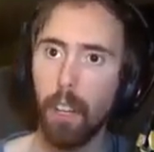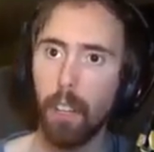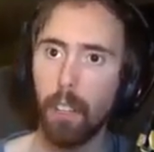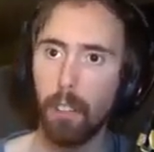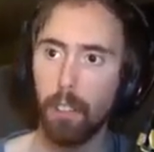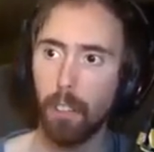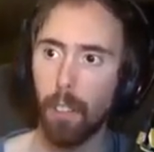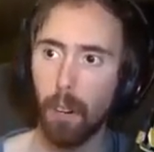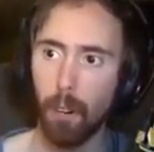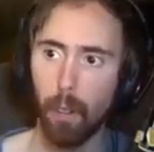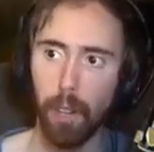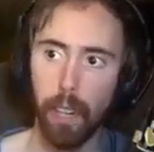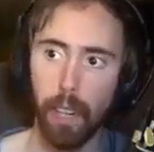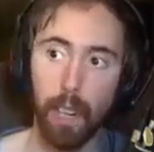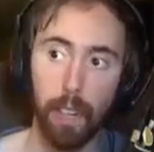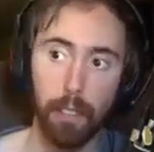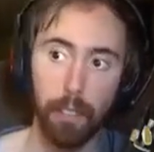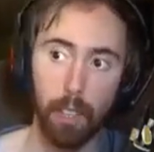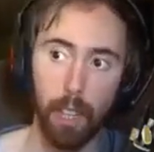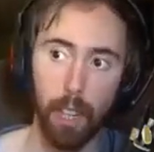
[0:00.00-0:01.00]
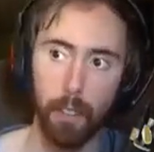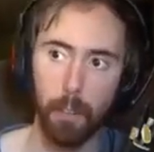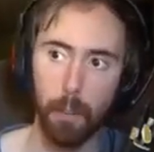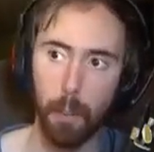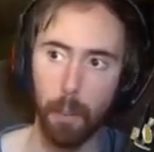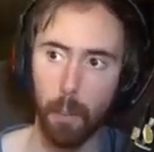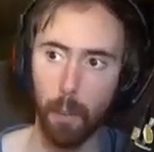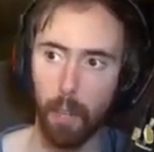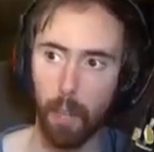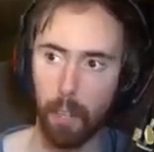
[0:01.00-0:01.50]
There's not really an incentive for
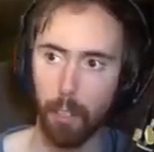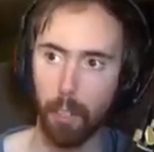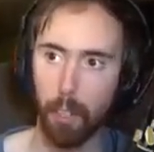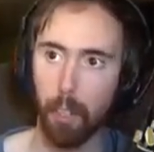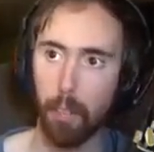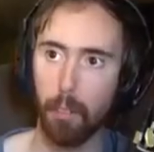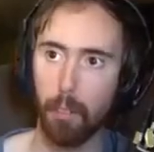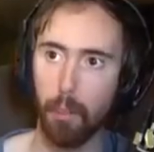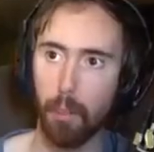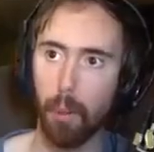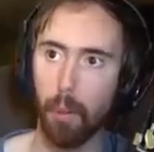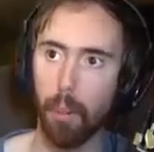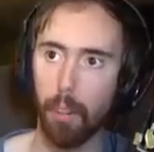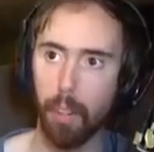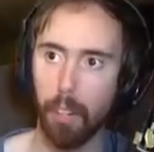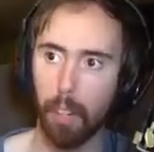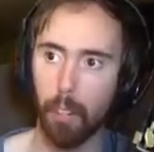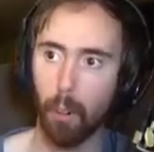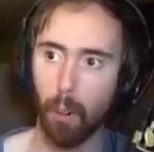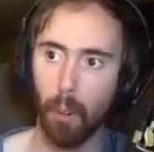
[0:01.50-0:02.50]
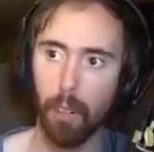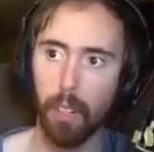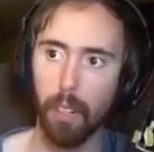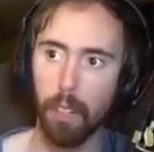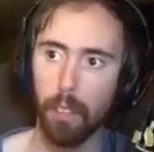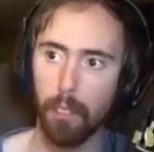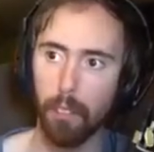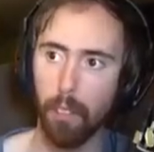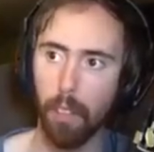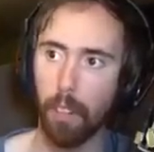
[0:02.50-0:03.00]
people to actually go through and like learn
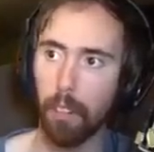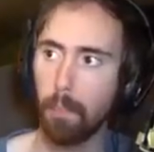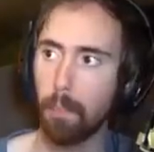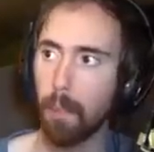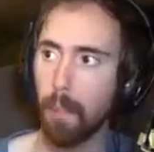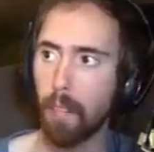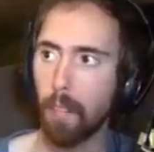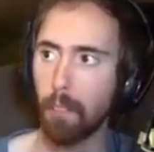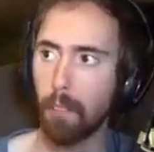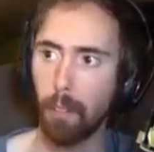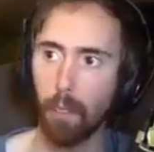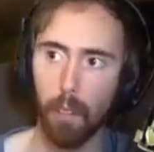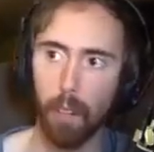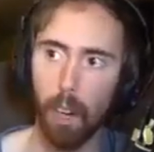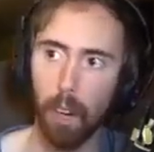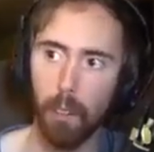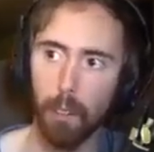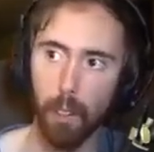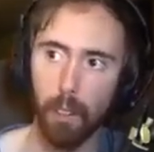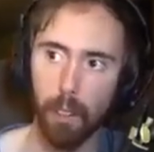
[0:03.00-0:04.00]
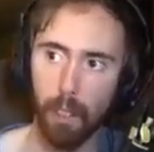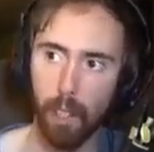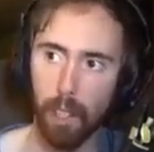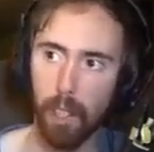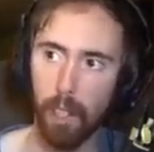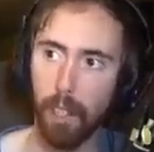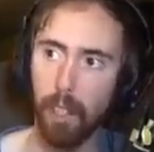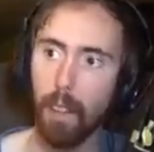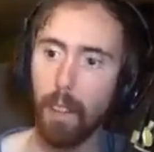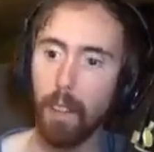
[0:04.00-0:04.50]
this stuff, because they're not really,